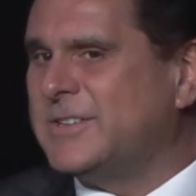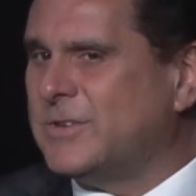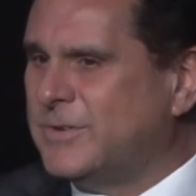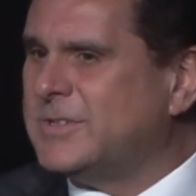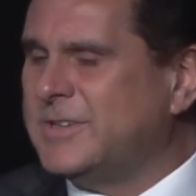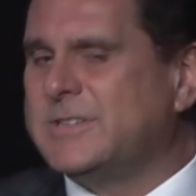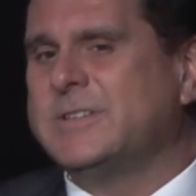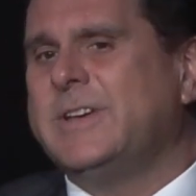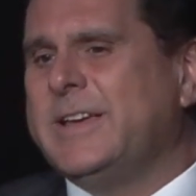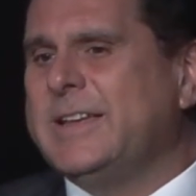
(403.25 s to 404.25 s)
So
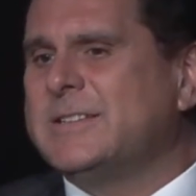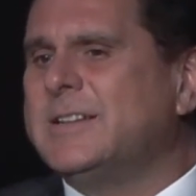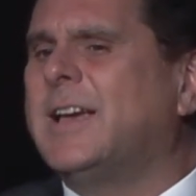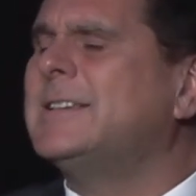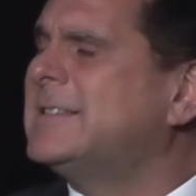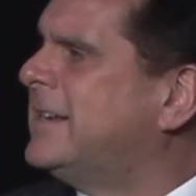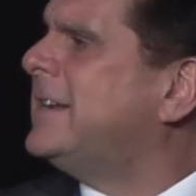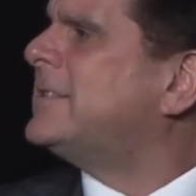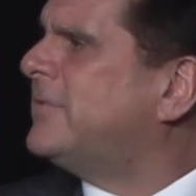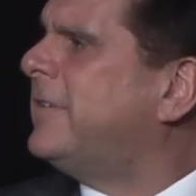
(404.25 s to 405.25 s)
it's nice and
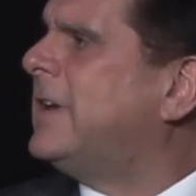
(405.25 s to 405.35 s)
it's very